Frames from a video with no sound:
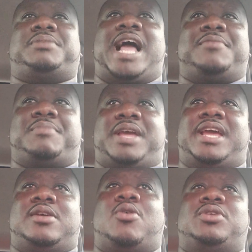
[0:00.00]
black
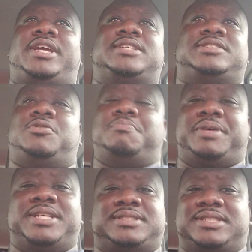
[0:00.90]
man owning his own
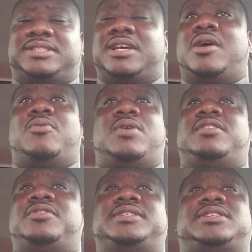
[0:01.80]
business,
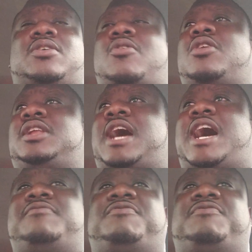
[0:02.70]
whether it's an online